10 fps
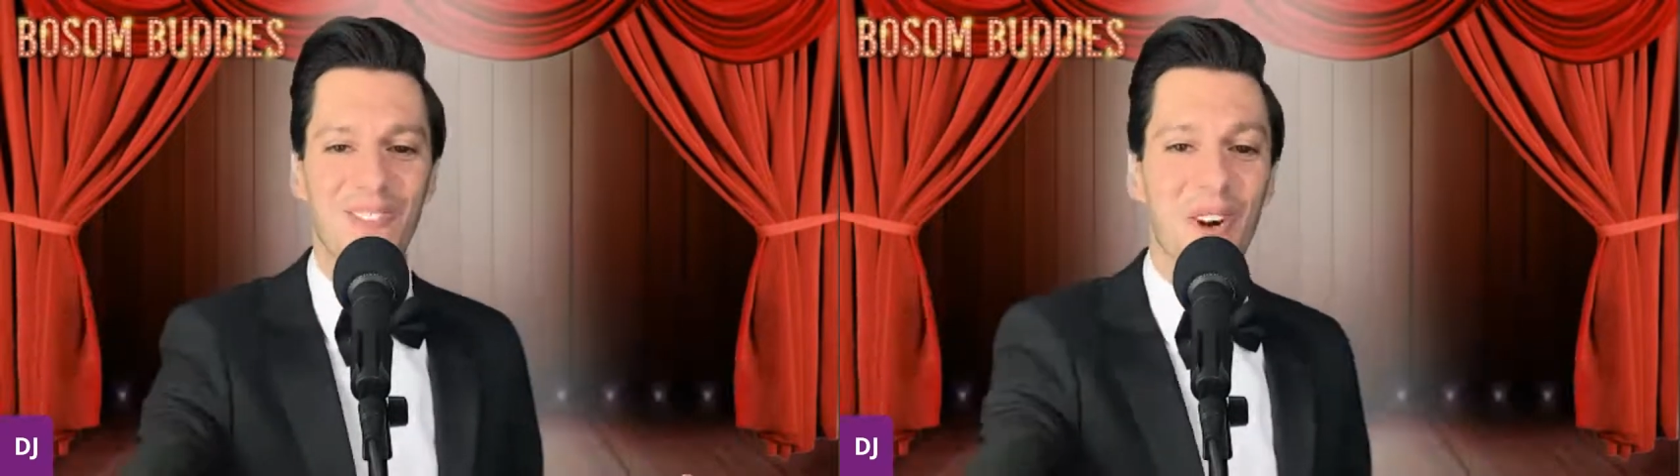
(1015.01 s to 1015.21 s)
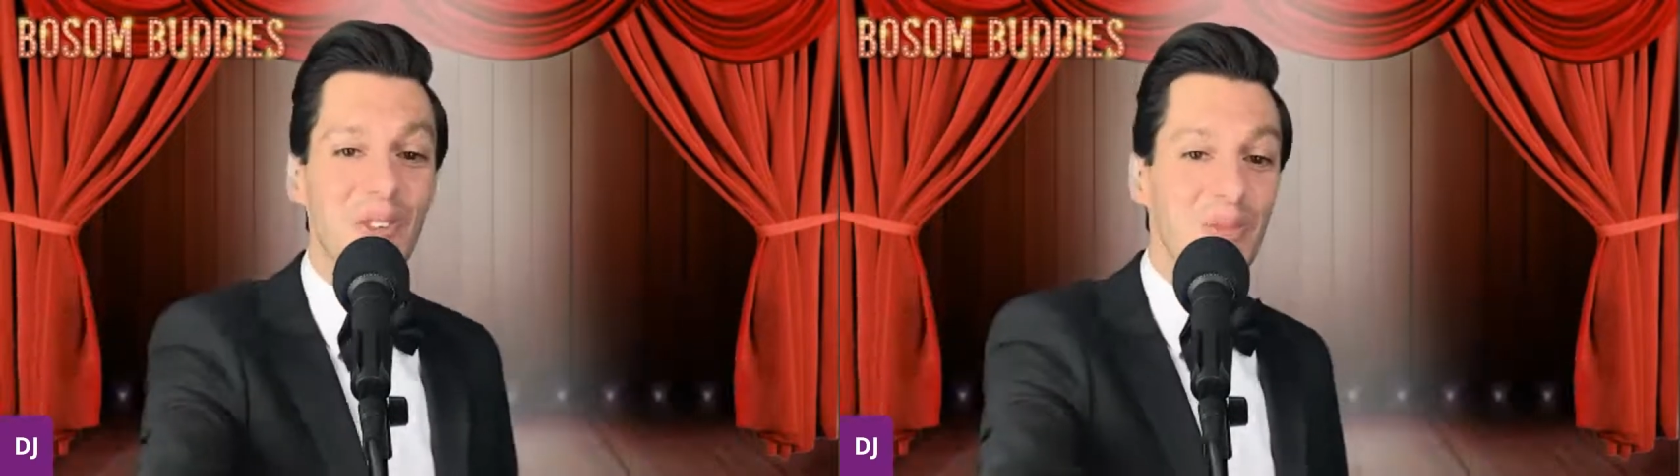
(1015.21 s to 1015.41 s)

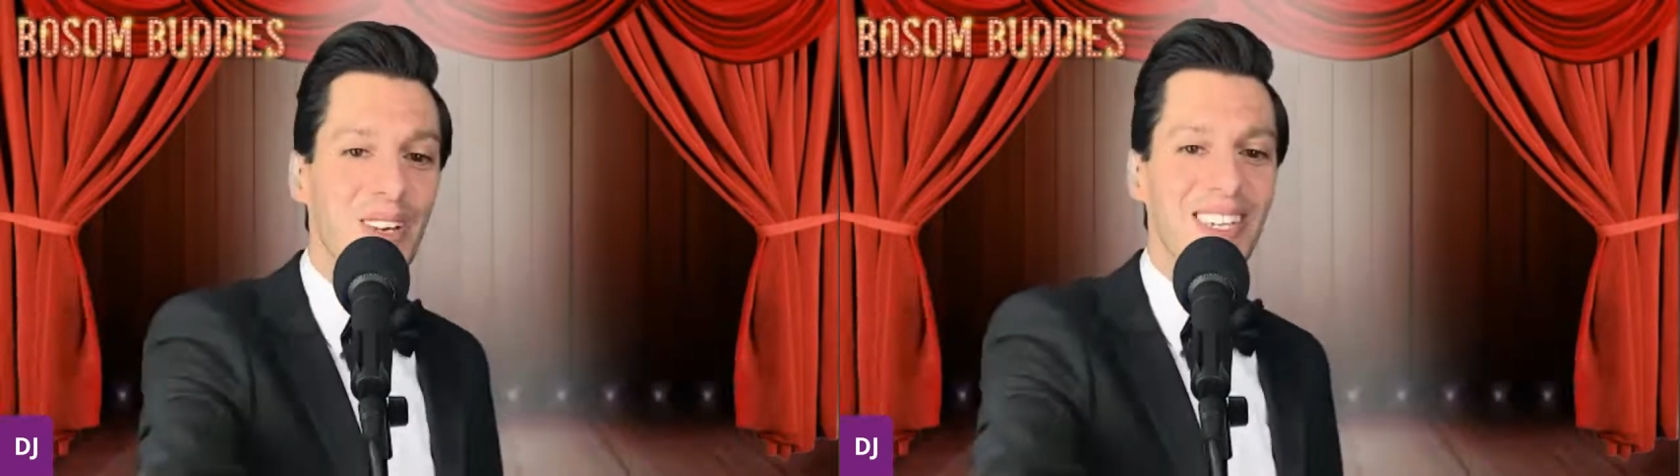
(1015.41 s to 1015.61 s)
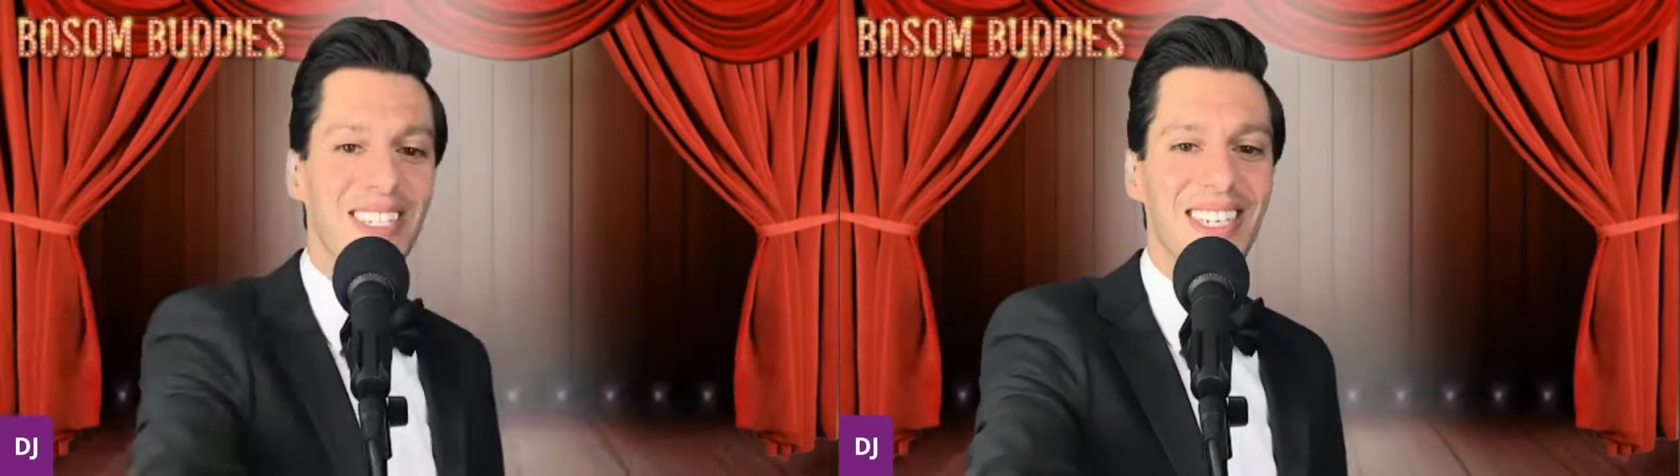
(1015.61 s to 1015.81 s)

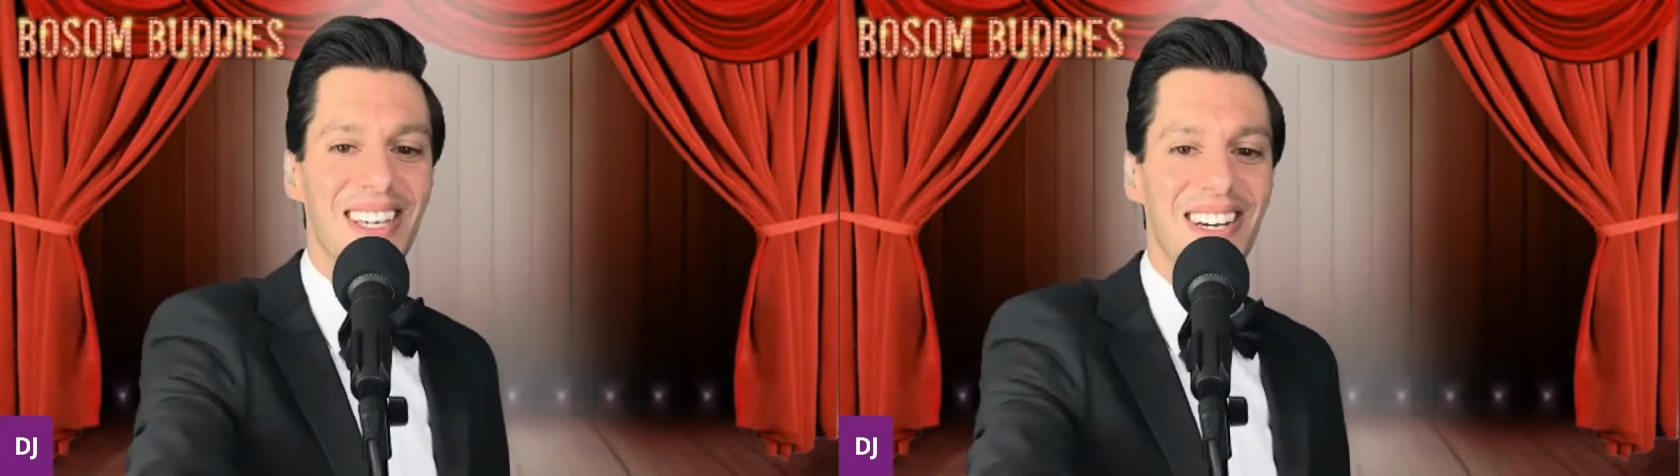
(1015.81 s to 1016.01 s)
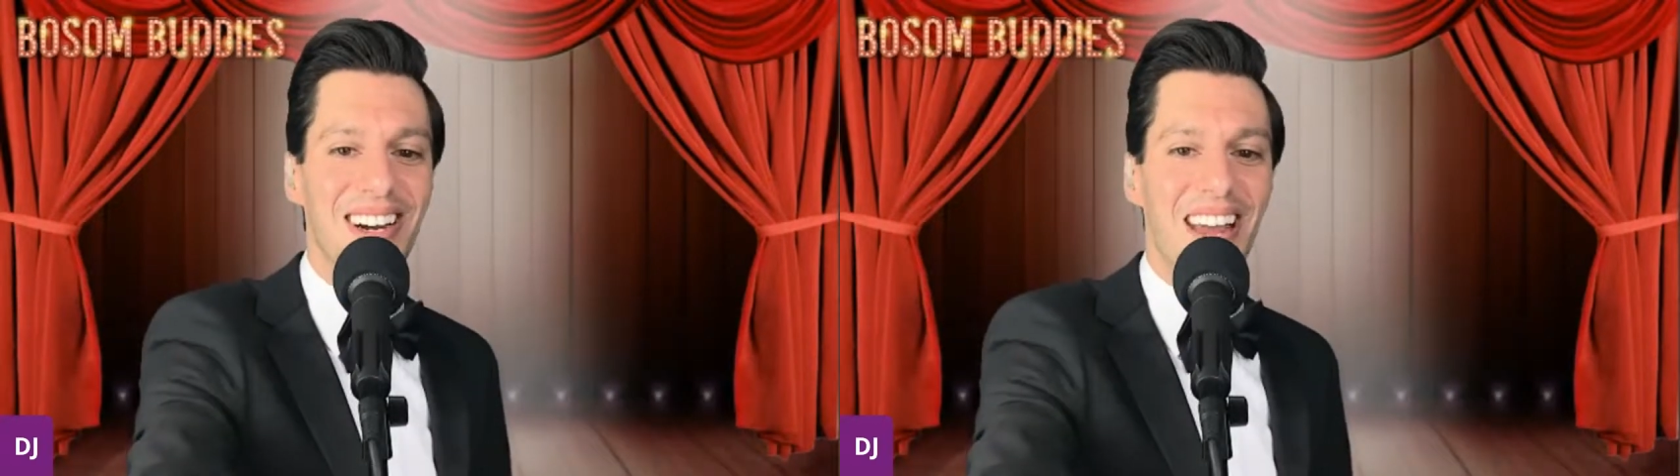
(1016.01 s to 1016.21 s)
Rosemary's
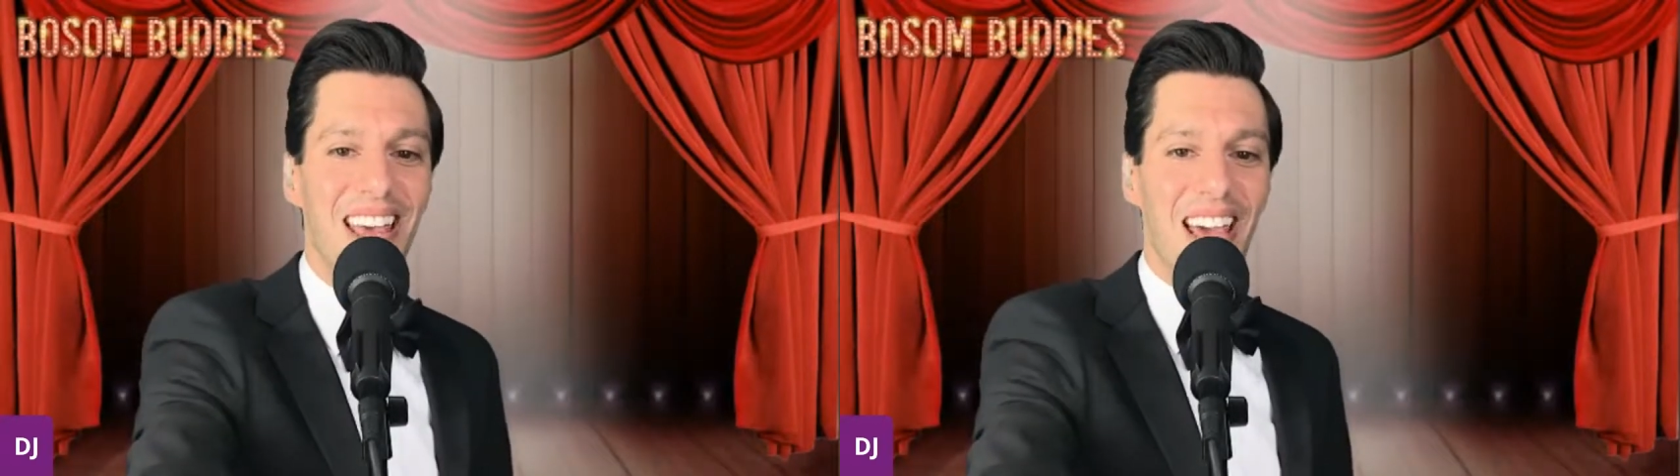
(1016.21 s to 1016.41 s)
here,